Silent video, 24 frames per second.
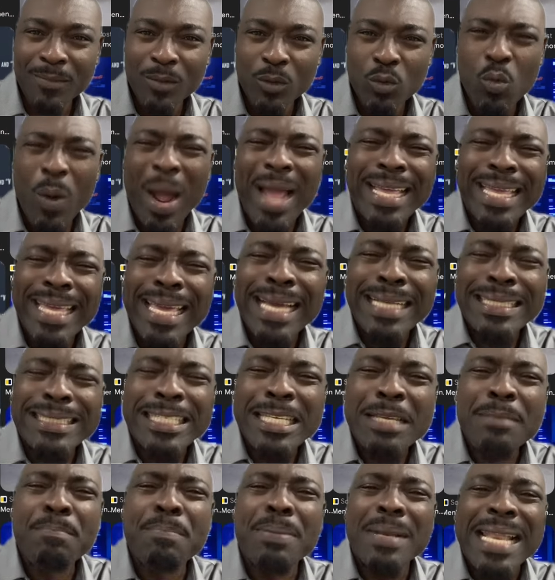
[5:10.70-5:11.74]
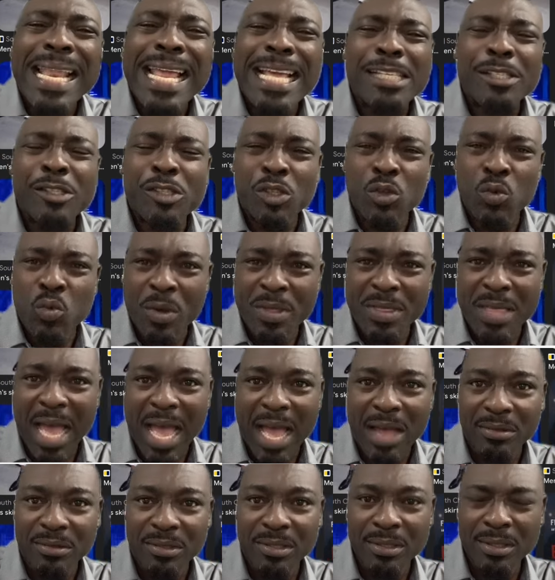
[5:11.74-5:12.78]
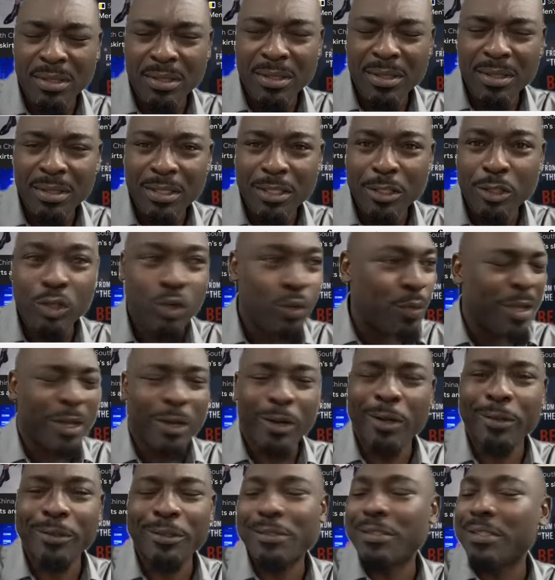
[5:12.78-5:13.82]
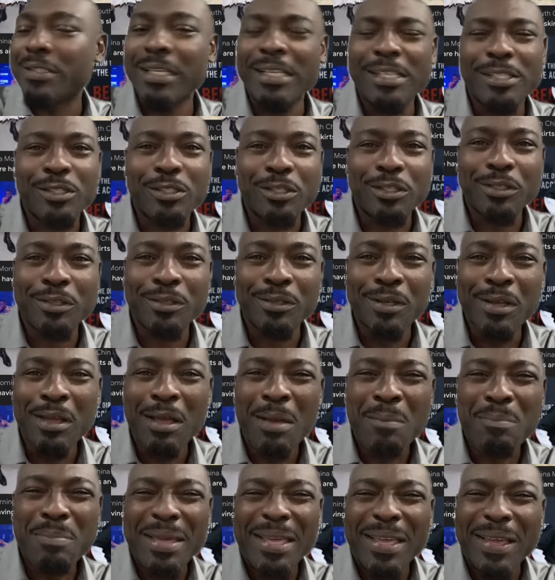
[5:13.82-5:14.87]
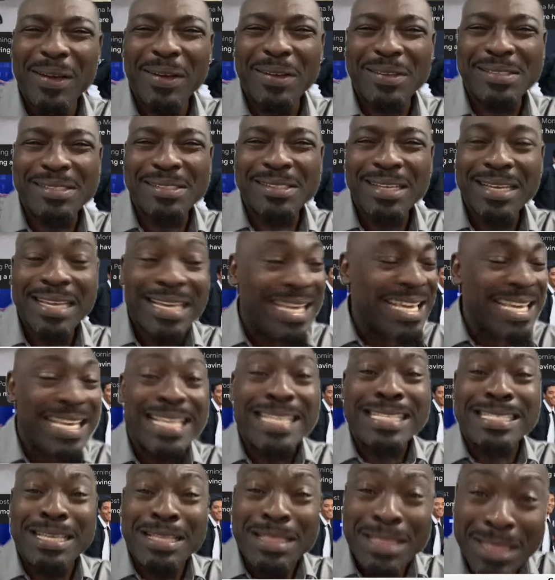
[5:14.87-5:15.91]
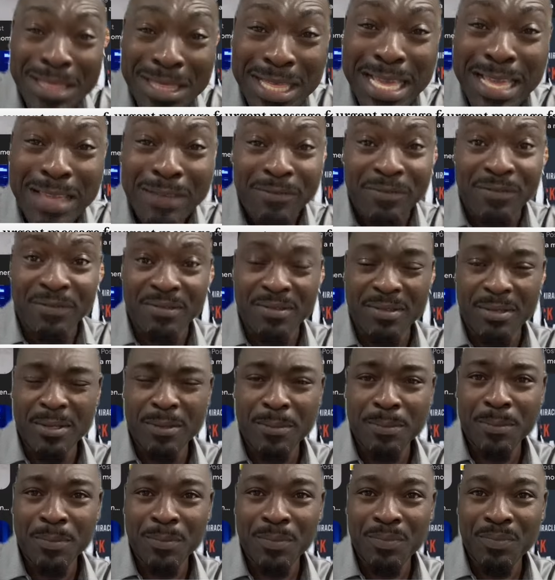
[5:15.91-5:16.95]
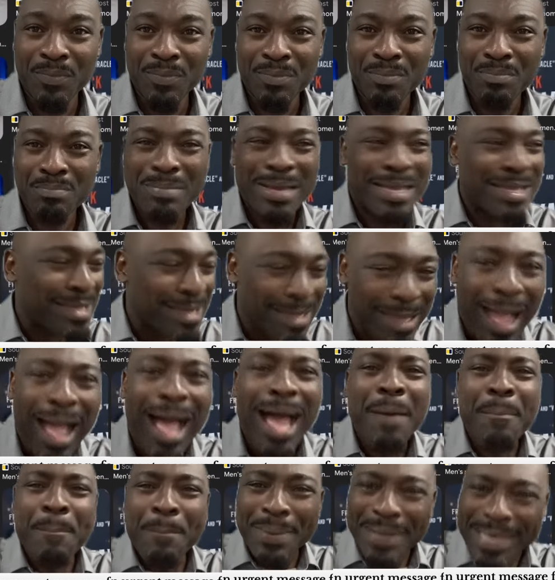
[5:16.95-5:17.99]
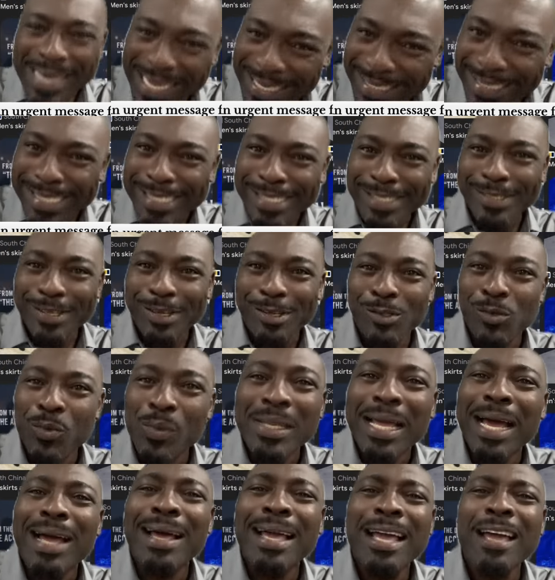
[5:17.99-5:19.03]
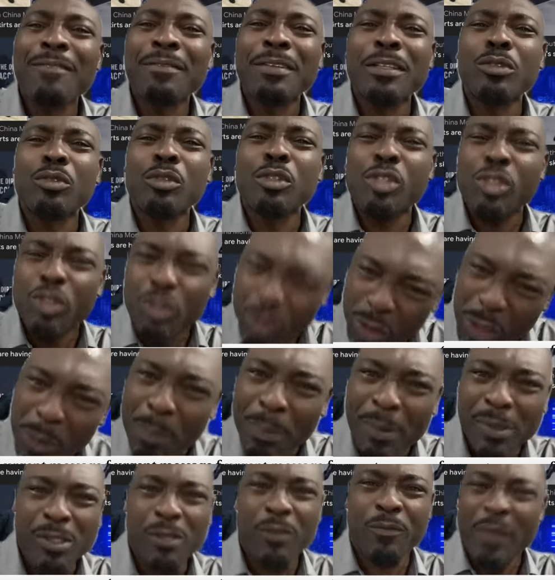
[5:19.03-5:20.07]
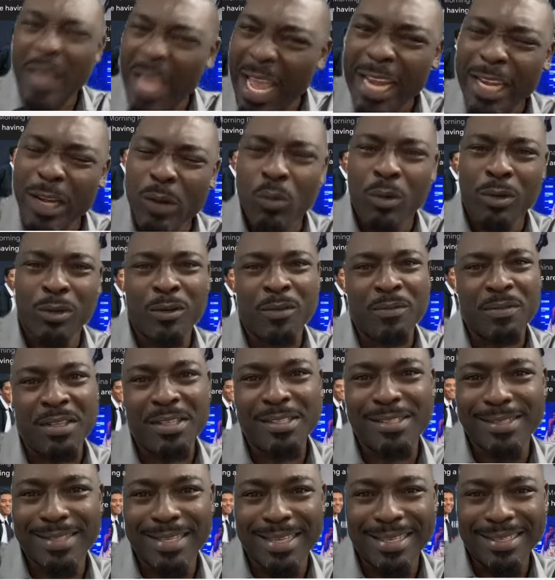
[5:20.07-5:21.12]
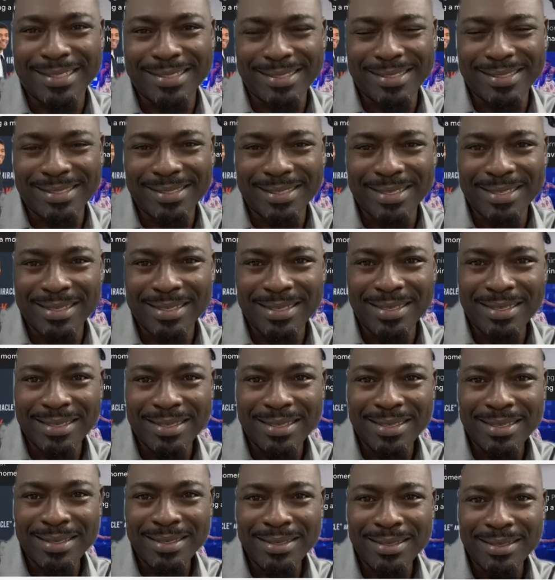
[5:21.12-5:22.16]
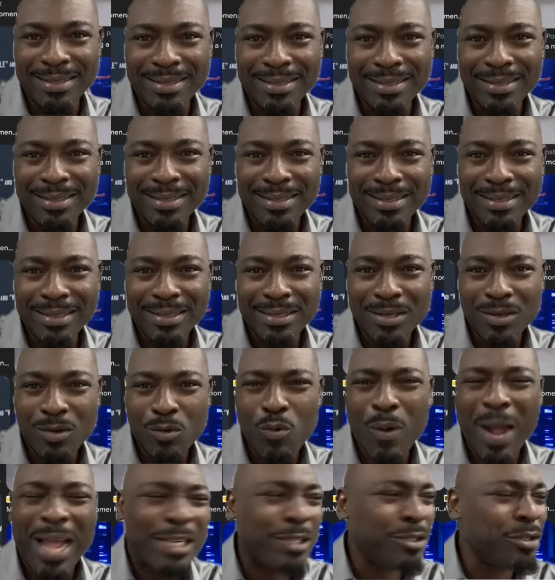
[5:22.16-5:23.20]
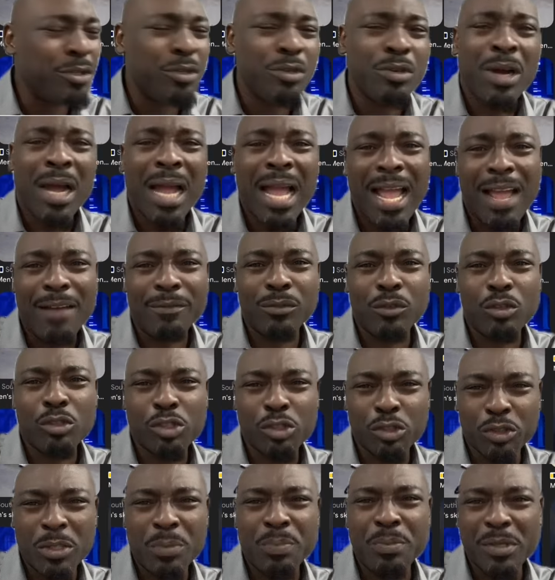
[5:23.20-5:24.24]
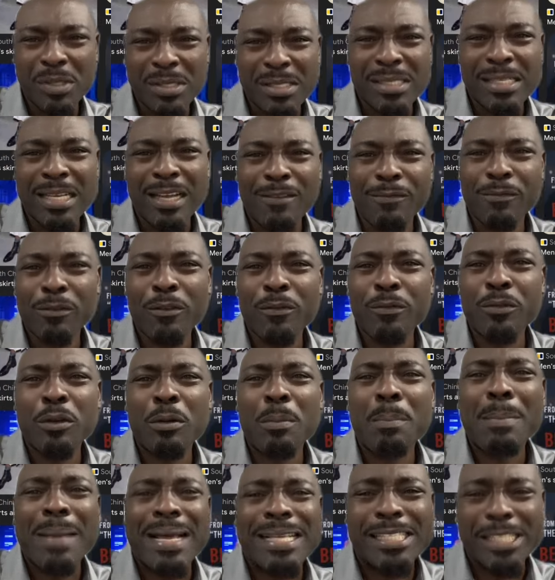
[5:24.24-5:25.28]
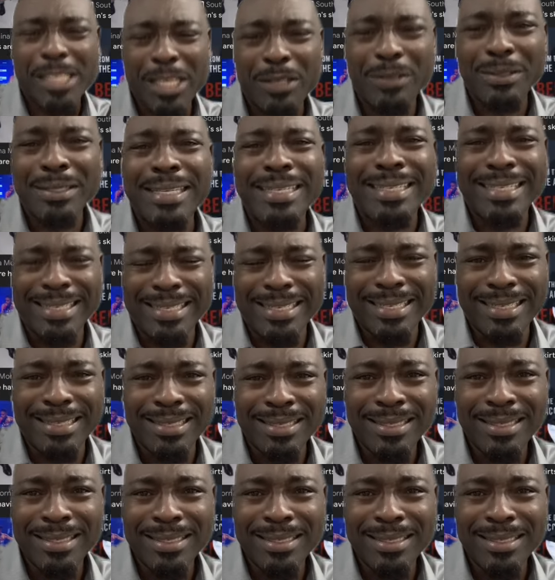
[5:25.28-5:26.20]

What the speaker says: Why can't he bless you without doing all those things to you? Because he is a thief. But God blesses us without having to strip us of any one of these things. Why do you have to strip yourself of your masculinity